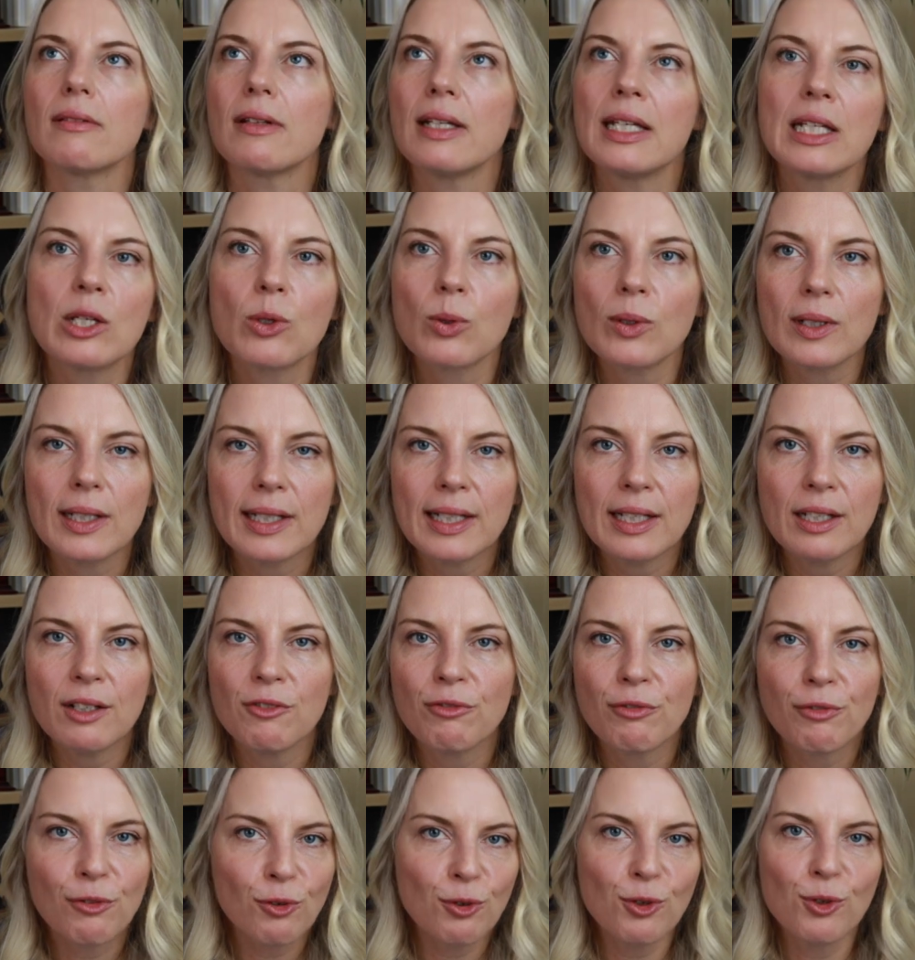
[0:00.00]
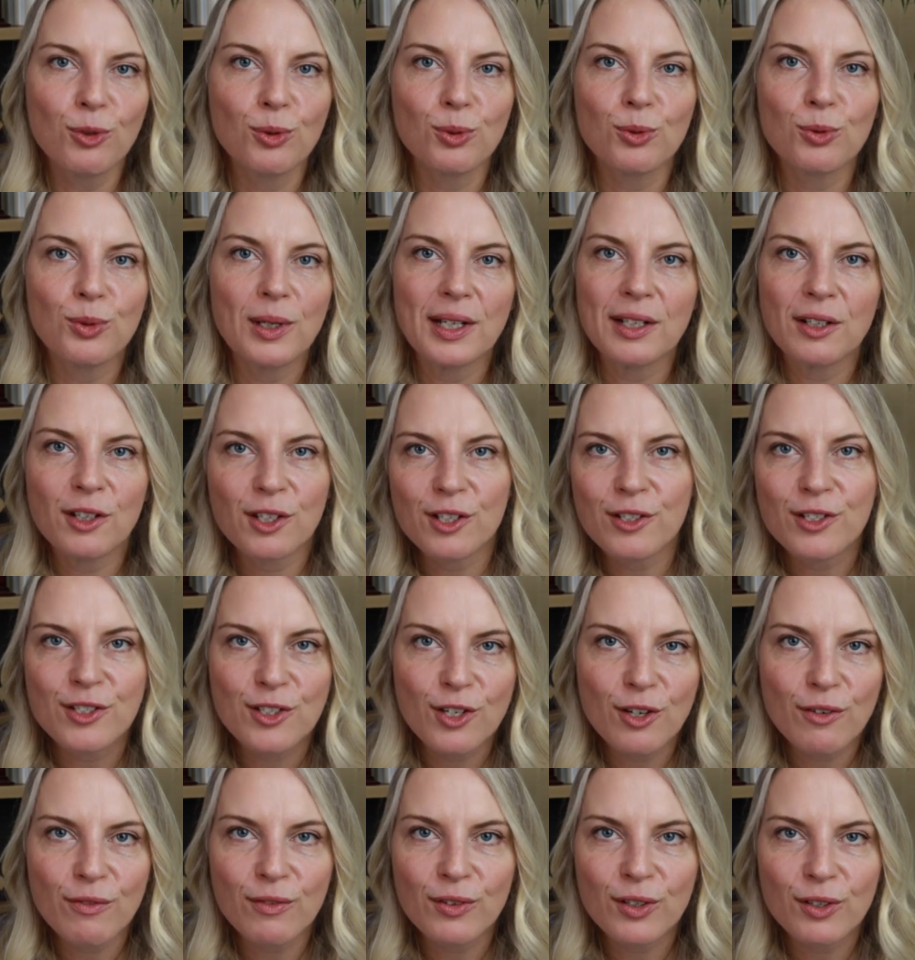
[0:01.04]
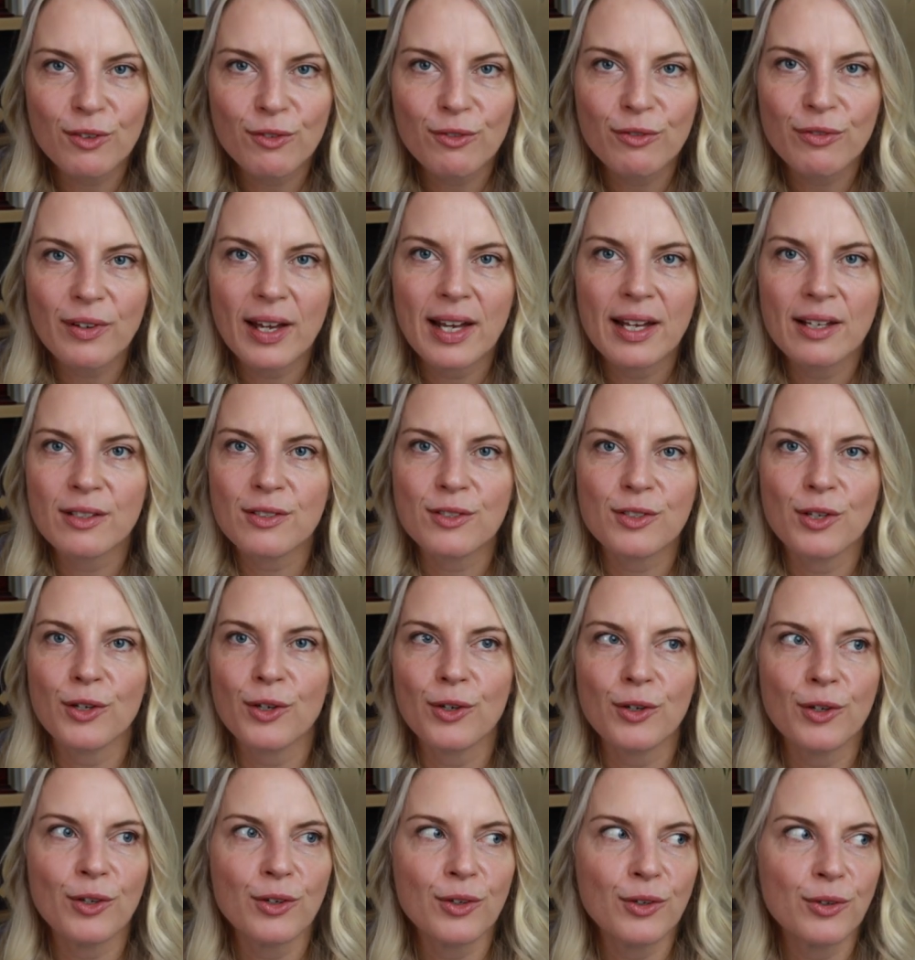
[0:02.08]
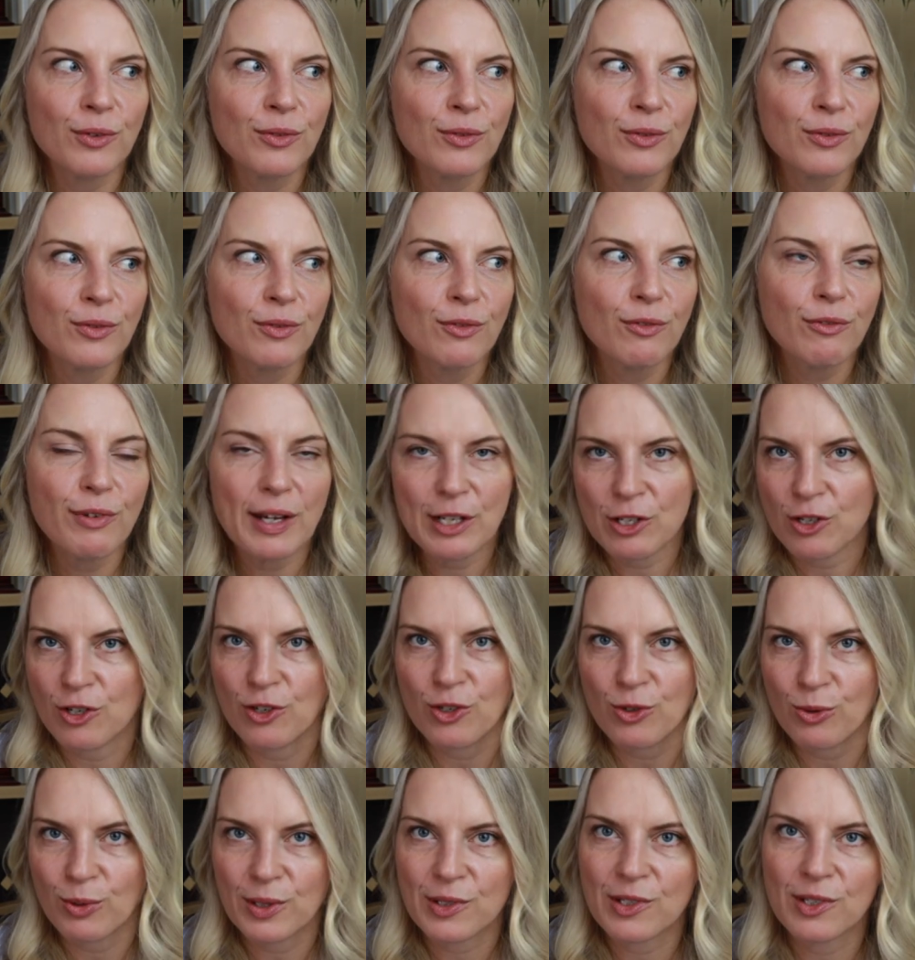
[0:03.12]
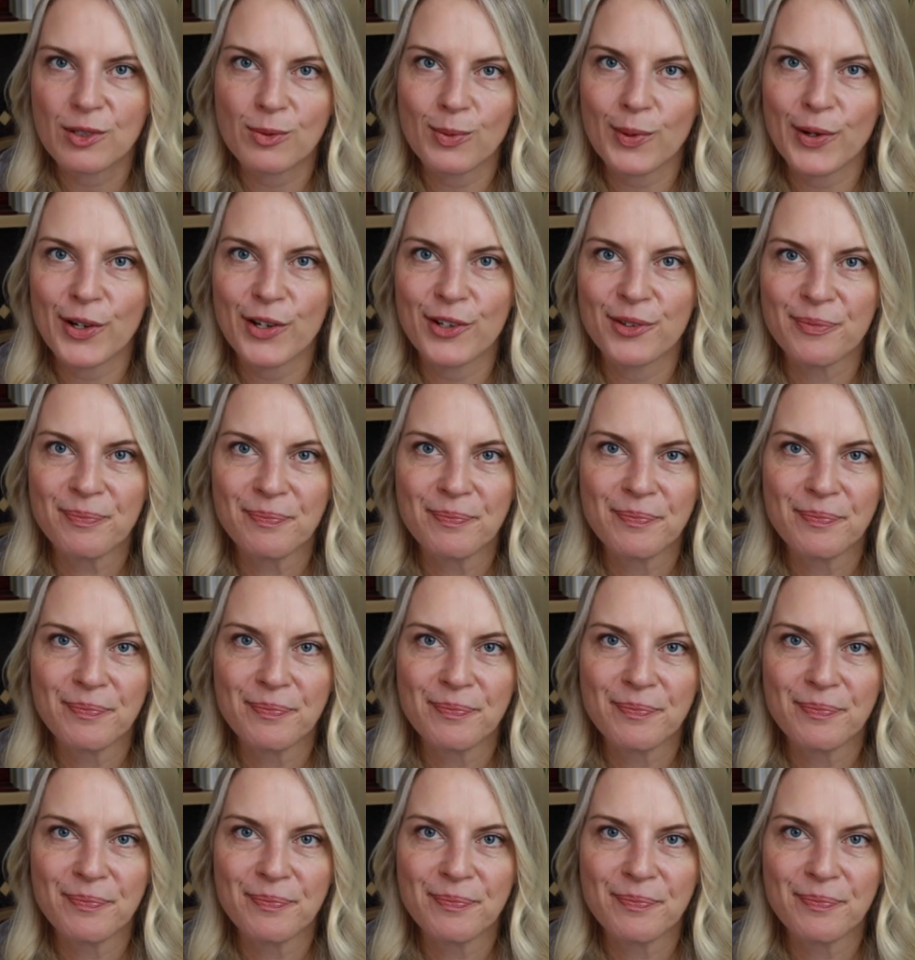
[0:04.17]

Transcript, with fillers: equally frugal and conservative as her fashion choices were.